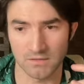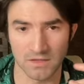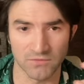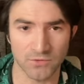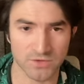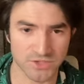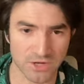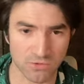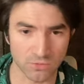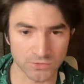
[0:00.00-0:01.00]
If you're a
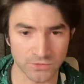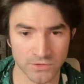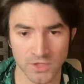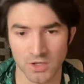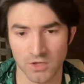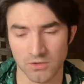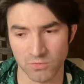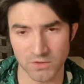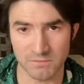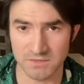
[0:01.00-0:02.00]
shareholder, you
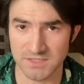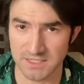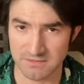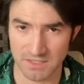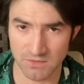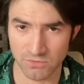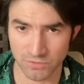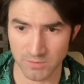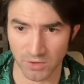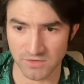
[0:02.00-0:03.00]
want them to continue the
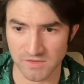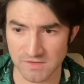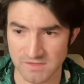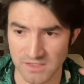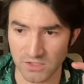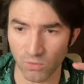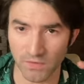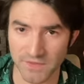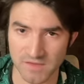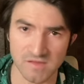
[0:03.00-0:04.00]
repurchases and you
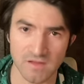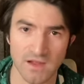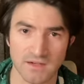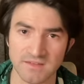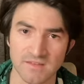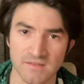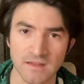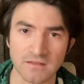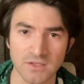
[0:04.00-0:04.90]
want this stock to stay